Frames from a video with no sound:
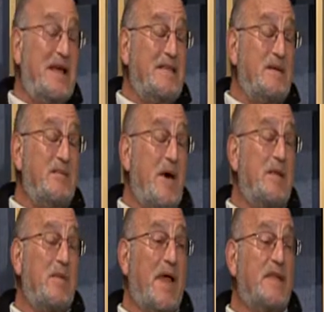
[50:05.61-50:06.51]
The
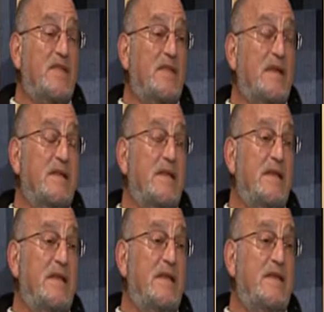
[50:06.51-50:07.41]
bottom line is that
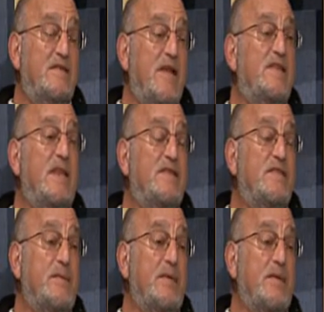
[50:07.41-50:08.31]
it's not that
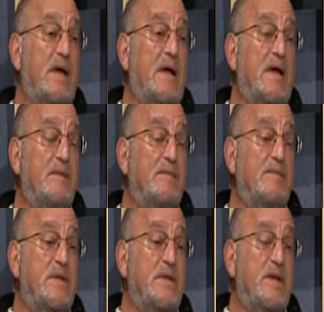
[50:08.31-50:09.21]
simple,
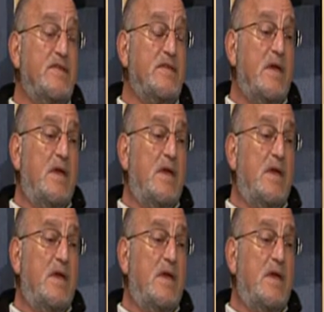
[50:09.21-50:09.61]
because